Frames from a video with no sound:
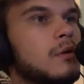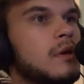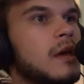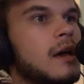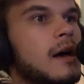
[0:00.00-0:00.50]

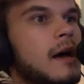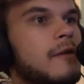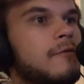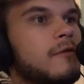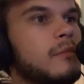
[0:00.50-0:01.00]
can't
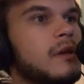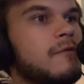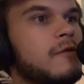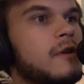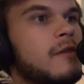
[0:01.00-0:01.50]
hide from me
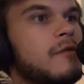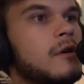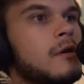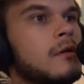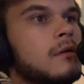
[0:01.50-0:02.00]

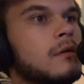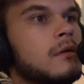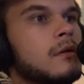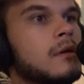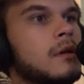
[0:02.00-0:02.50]
forever.
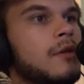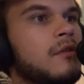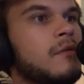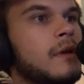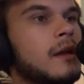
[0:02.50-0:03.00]
Let's see
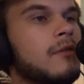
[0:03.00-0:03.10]
if we can get a